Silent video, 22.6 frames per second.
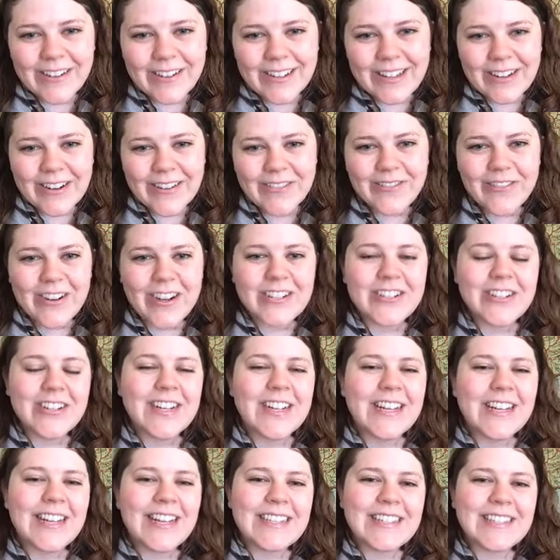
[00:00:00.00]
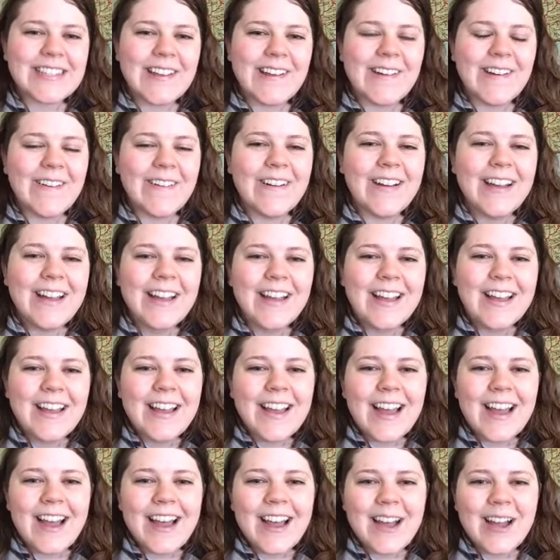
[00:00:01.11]
They're in Frederick. So
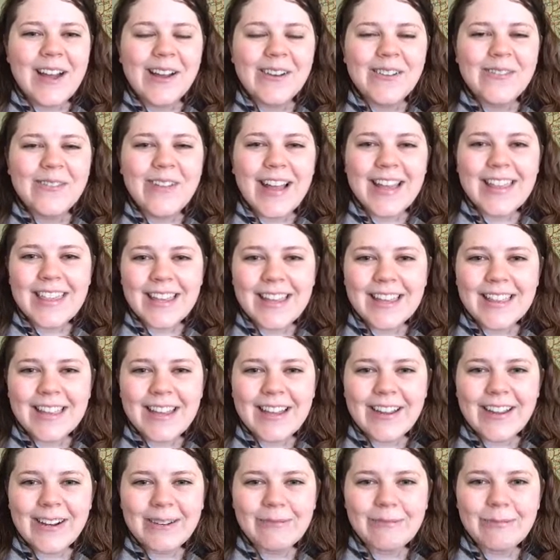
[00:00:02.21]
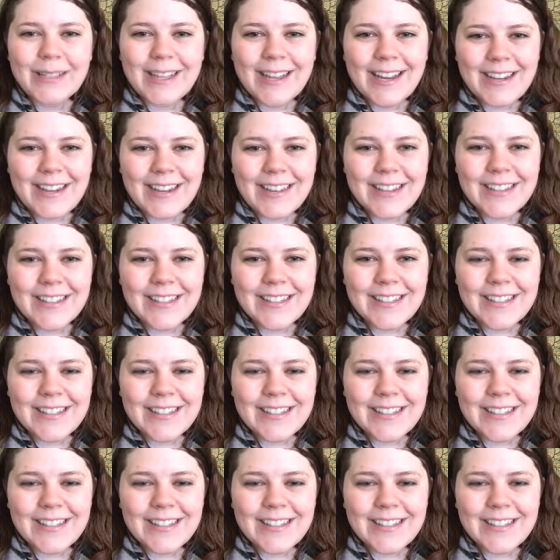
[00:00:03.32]
I think they are planning